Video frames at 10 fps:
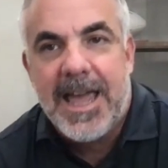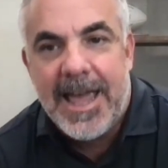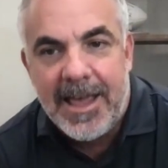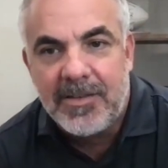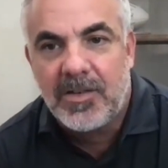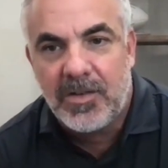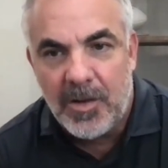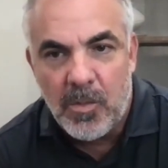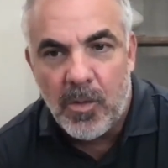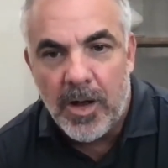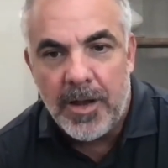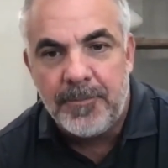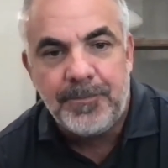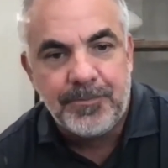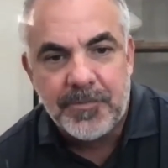ask
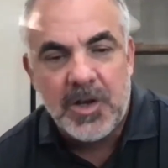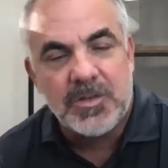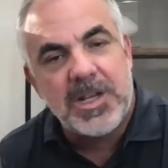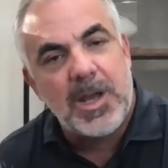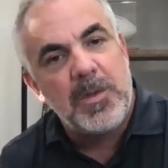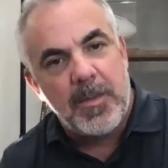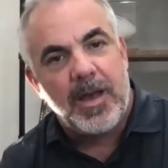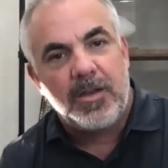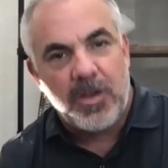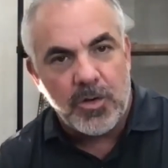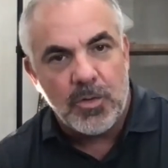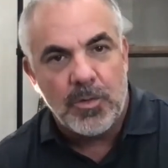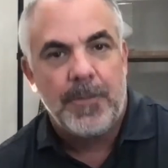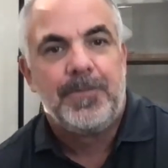someone, tell me about you,